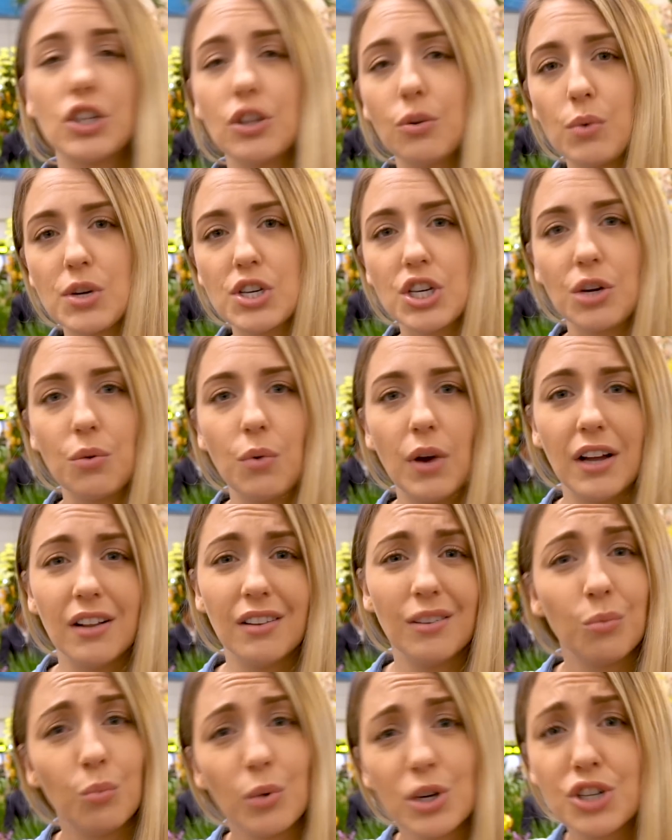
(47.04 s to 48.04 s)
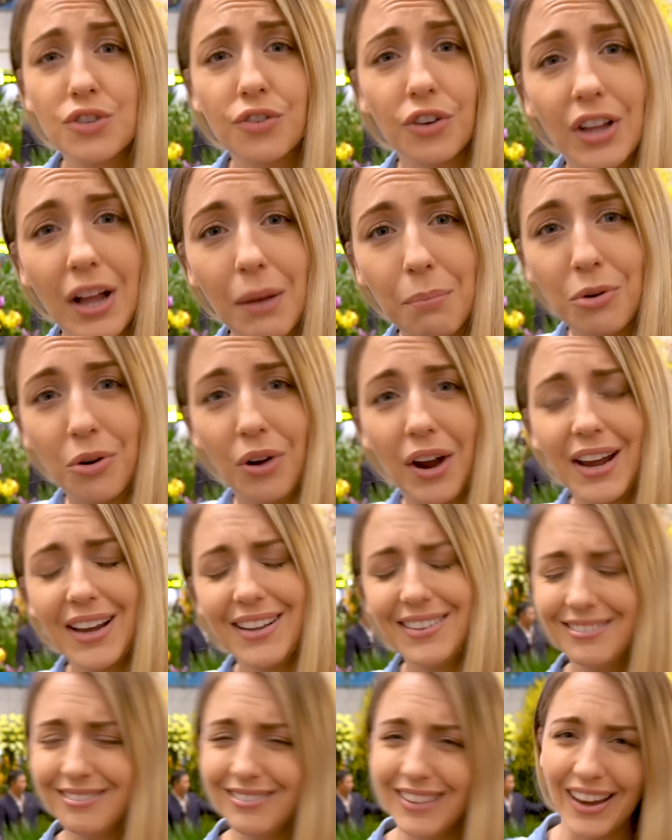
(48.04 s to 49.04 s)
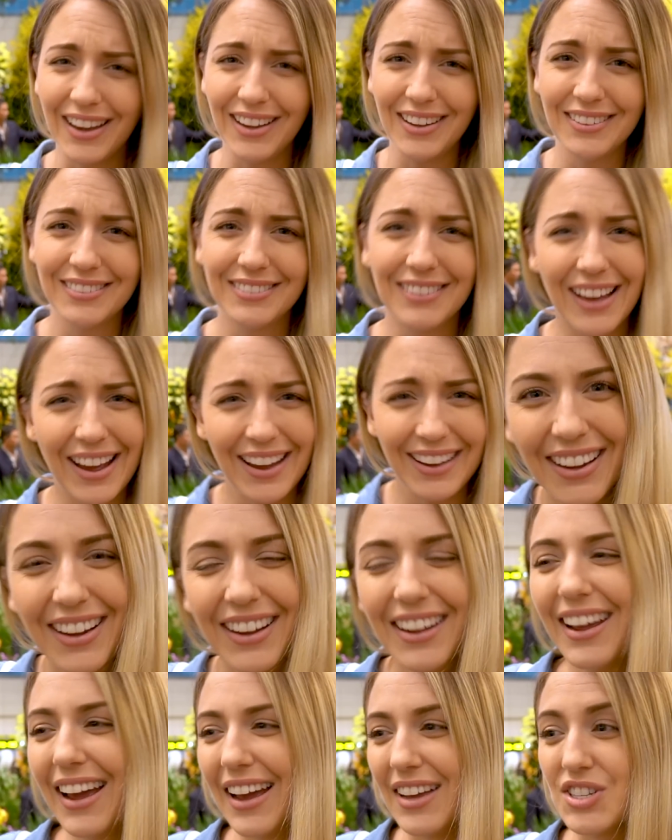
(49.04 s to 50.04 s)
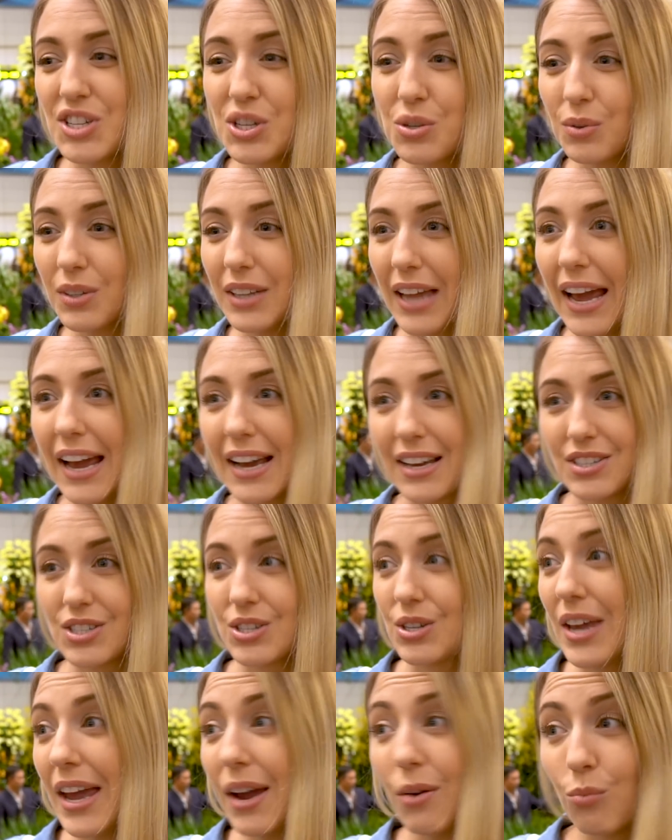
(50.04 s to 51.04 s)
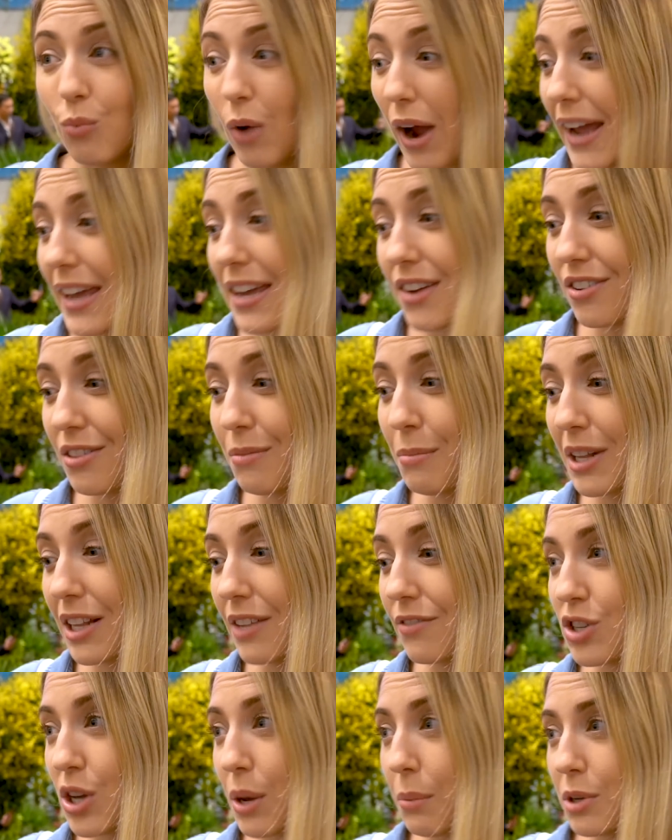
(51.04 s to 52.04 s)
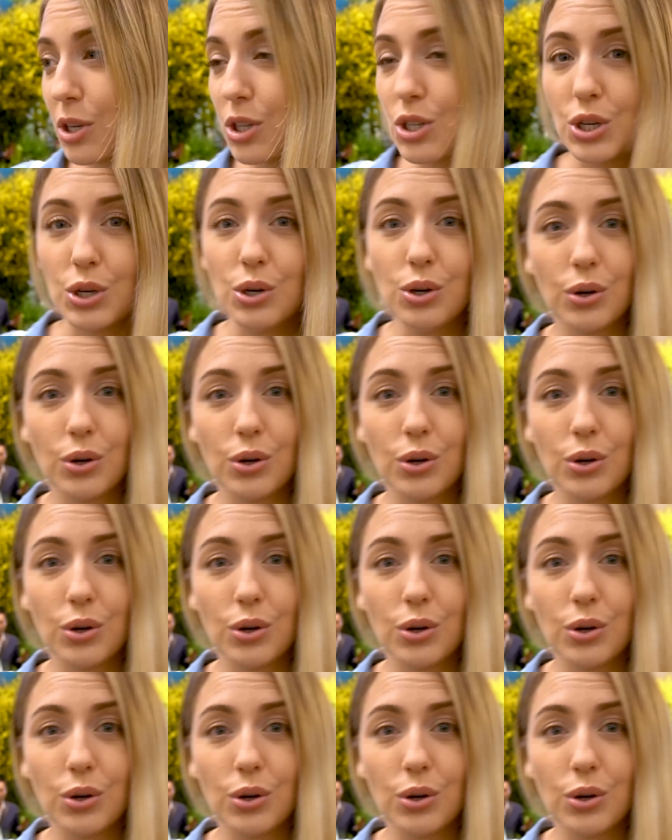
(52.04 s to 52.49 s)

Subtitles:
in the wishing well, wish for an upgrade, and just relax. So yeah, right here in the middle of Terminal 2.